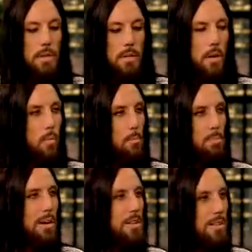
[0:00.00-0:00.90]
that
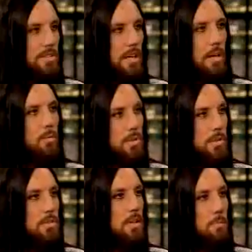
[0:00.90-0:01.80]
rebellious side would
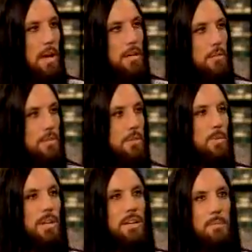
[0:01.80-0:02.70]
just come out of us, and
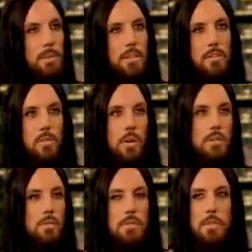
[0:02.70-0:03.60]
we end up getting
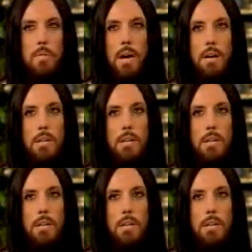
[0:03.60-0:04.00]
drugs once in a while.